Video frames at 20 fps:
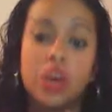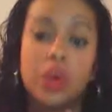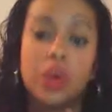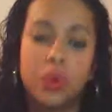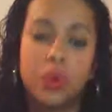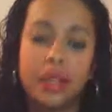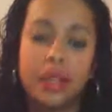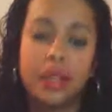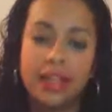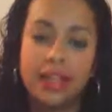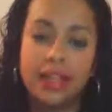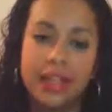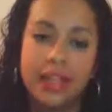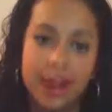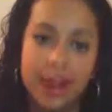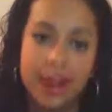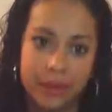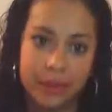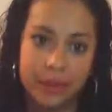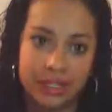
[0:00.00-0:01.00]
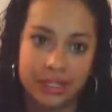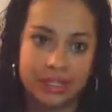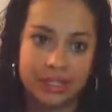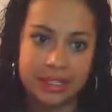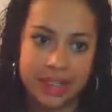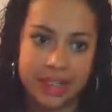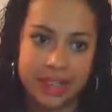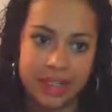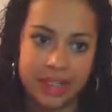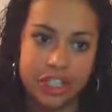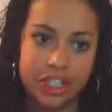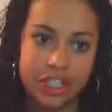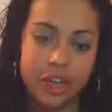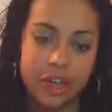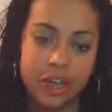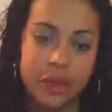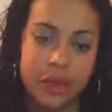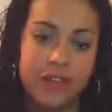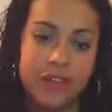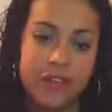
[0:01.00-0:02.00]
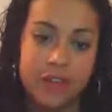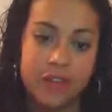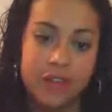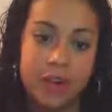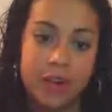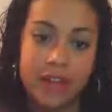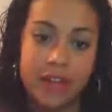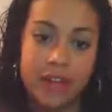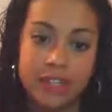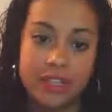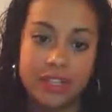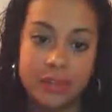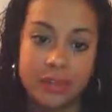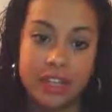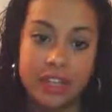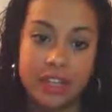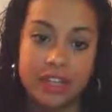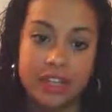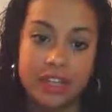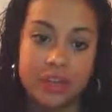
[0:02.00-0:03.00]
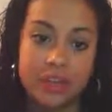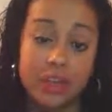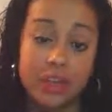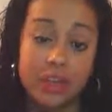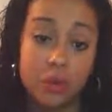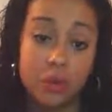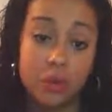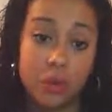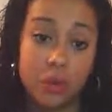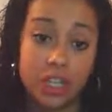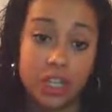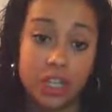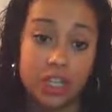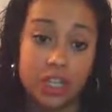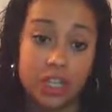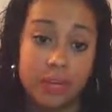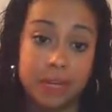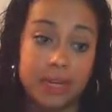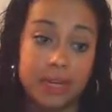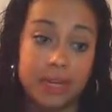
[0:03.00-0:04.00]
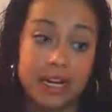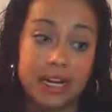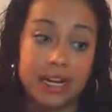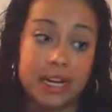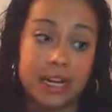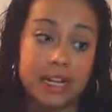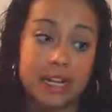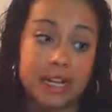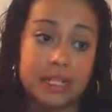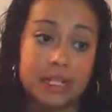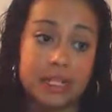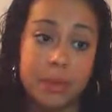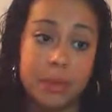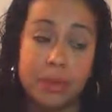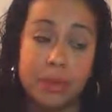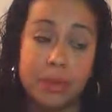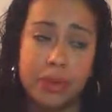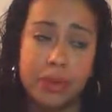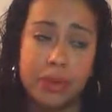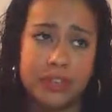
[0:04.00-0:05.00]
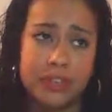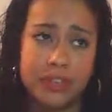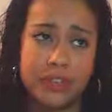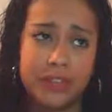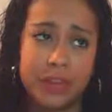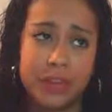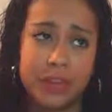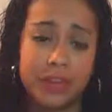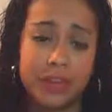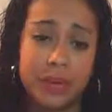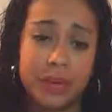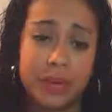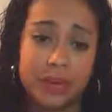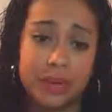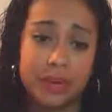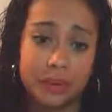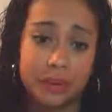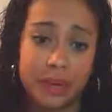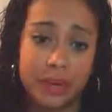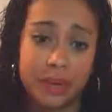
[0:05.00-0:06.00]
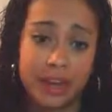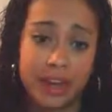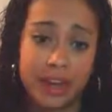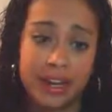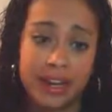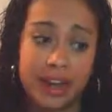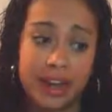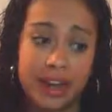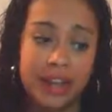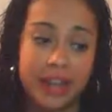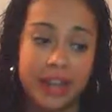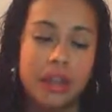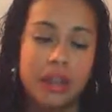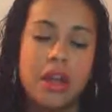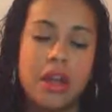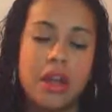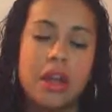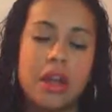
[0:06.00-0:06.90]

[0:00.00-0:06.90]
Quickly, I want to say, so if you haven't seen my last video, watch it, because previous videos I was at 199.